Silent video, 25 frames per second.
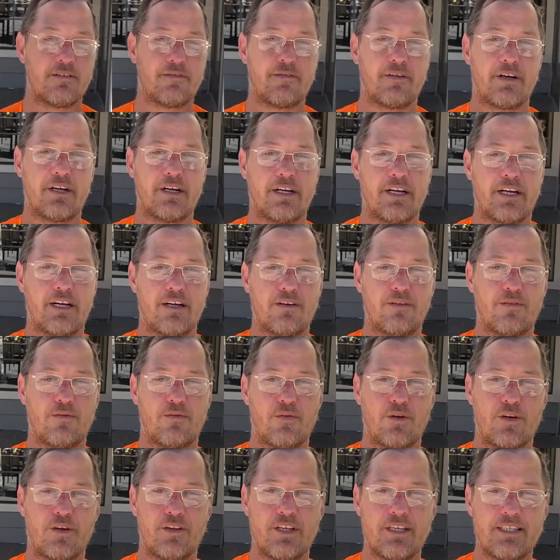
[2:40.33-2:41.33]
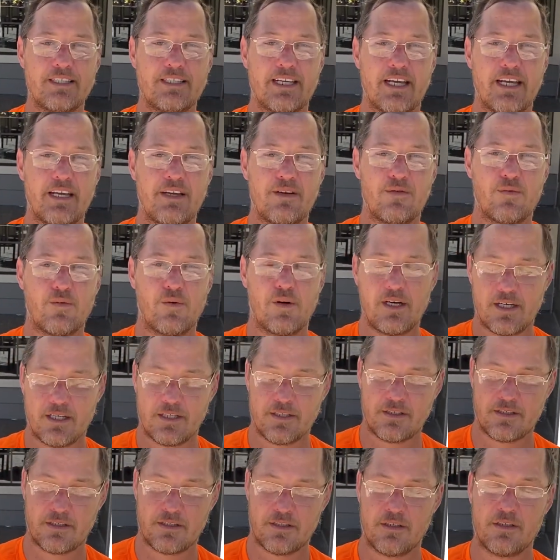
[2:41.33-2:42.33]
to find out where this end
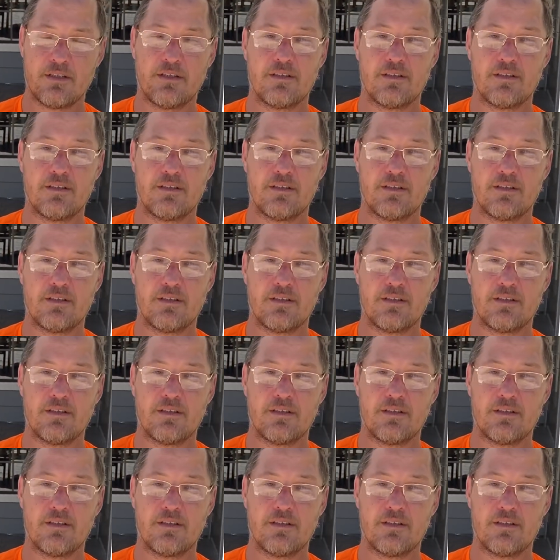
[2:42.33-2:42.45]
was,